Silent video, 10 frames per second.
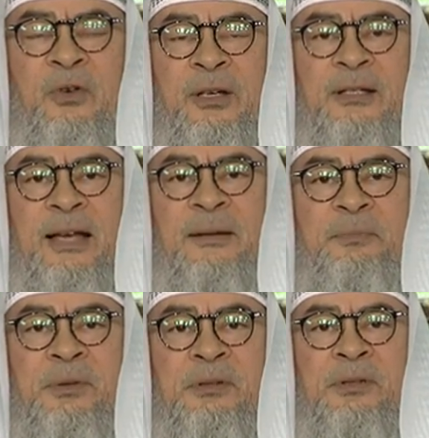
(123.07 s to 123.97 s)
for
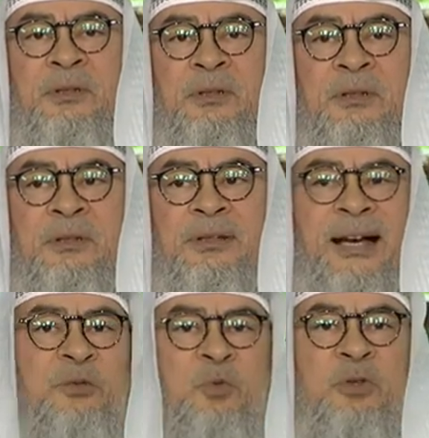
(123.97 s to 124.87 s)
example,
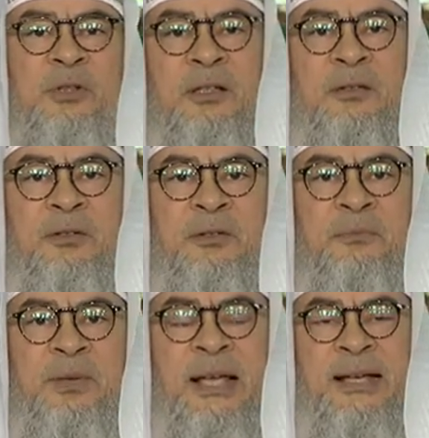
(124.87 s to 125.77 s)
that would not
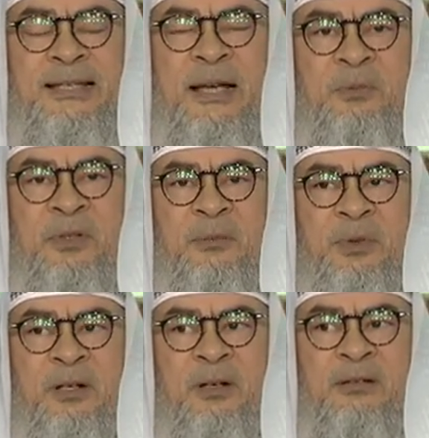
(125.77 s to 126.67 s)
be accepted
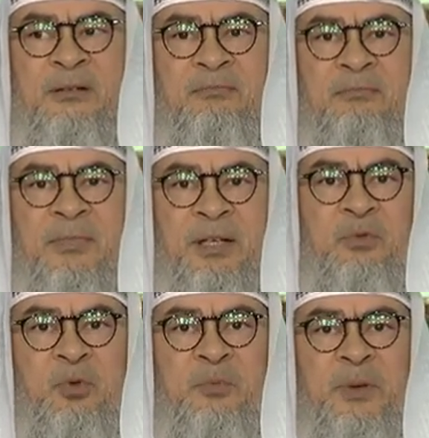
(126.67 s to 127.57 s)
because
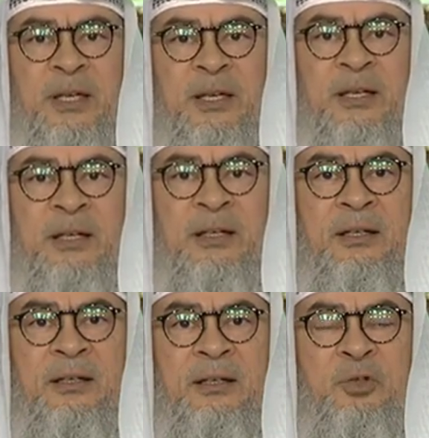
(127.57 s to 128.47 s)
it would be
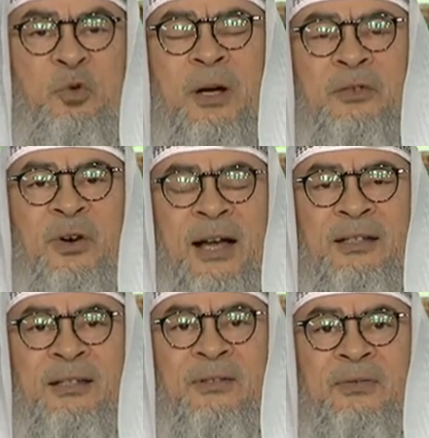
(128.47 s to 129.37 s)
too
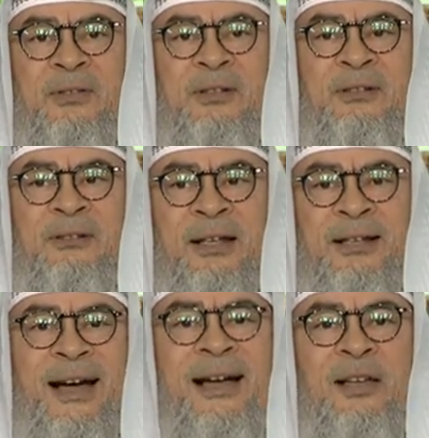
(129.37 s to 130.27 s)
attractive,
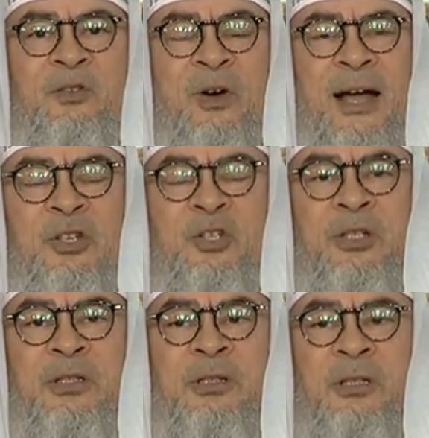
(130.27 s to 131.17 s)
an eye
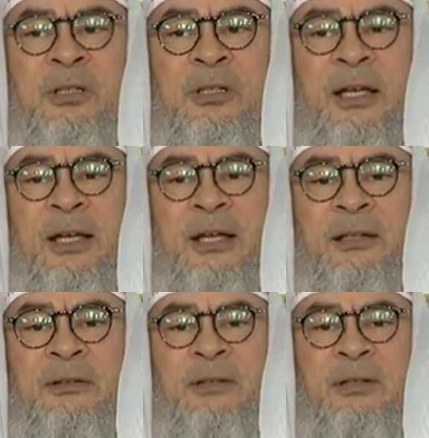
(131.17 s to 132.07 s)
attraction,
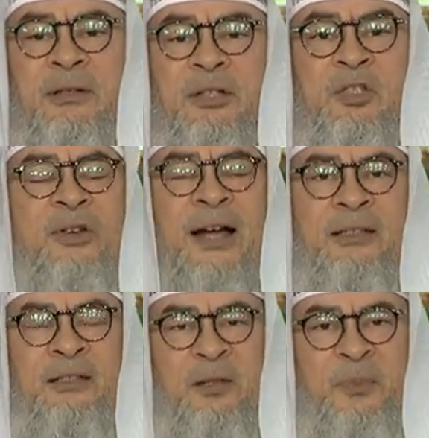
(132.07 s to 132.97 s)
and
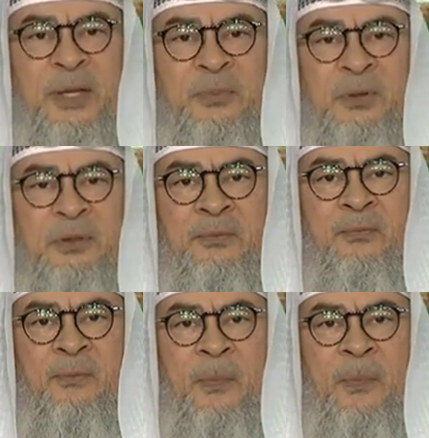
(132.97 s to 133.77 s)
distracting the people.